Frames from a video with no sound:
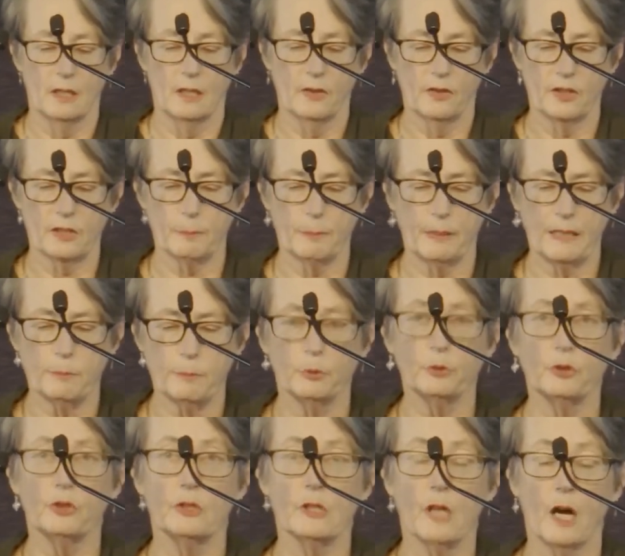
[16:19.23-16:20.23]
that a people
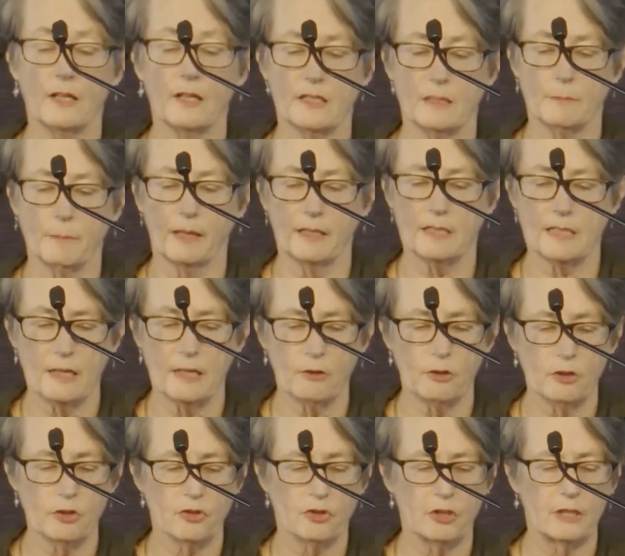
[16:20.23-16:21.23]
united by
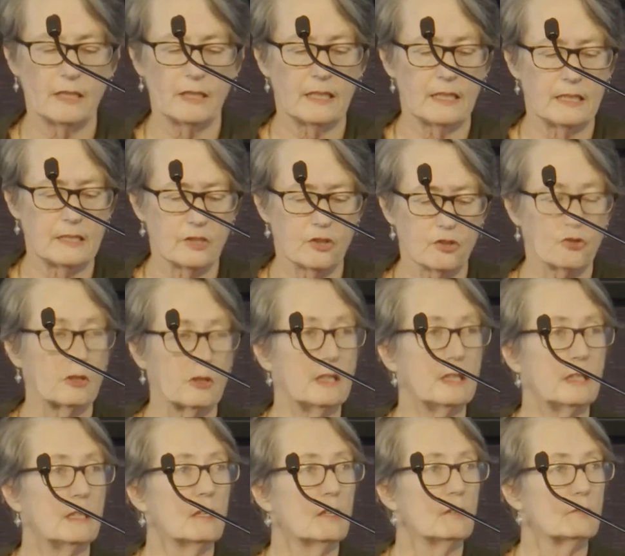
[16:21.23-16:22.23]
territory, history,